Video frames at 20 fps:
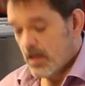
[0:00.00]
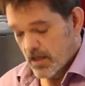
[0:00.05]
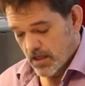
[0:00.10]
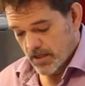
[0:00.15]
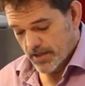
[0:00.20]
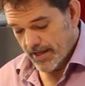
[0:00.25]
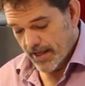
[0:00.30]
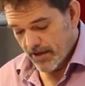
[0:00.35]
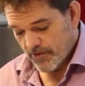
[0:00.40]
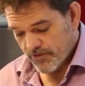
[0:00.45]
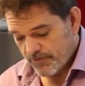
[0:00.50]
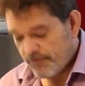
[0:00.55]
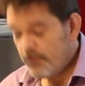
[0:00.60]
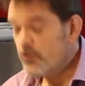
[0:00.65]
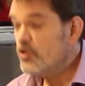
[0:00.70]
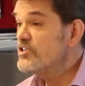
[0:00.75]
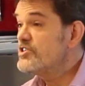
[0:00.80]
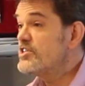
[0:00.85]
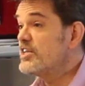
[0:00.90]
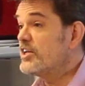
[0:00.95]
Now, the
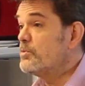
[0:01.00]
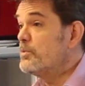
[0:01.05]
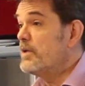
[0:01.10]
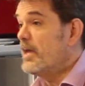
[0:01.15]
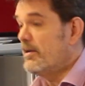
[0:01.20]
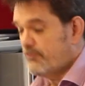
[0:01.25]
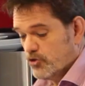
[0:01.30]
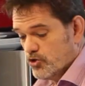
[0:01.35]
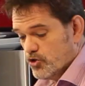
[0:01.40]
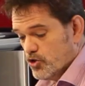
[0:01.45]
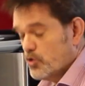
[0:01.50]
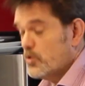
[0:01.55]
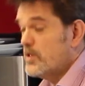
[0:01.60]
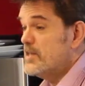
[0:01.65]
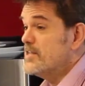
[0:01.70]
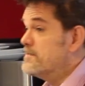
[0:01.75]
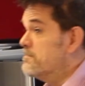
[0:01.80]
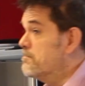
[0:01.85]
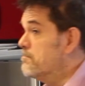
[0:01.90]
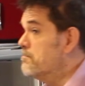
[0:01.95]
first thing we have to do
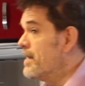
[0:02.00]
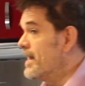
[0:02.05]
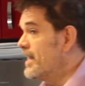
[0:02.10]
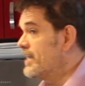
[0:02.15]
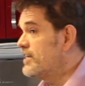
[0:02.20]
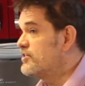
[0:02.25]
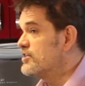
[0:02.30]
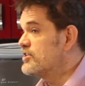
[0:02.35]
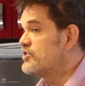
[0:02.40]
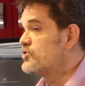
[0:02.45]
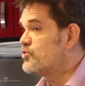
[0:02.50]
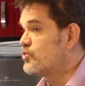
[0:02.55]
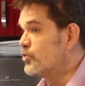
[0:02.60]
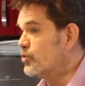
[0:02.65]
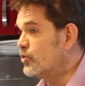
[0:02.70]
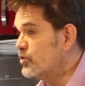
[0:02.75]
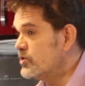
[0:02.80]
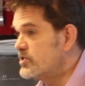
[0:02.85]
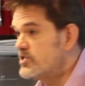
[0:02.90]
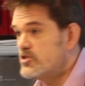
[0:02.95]
is make the
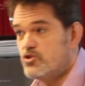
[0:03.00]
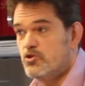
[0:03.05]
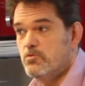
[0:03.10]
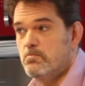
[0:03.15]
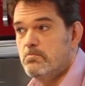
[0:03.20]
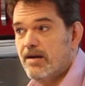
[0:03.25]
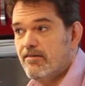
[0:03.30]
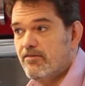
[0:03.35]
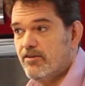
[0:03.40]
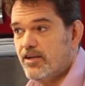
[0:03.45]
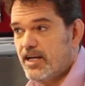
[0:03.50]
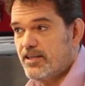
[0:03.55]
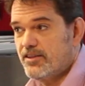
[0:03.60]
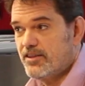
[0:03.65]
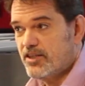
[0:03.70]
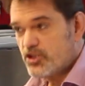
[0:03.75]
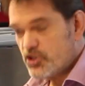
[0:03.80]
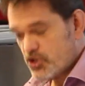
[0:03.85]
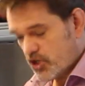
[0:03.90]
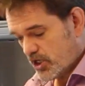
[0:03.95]
sauce to marinate
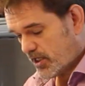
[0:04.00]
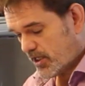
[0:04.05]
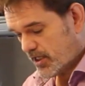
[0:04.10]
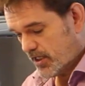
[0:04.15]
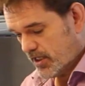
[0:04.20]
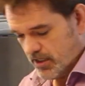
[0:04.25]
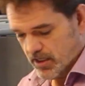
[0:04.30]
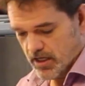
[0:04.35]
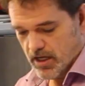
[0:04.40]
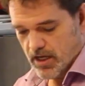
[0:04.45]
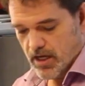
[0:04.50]
the chicken in.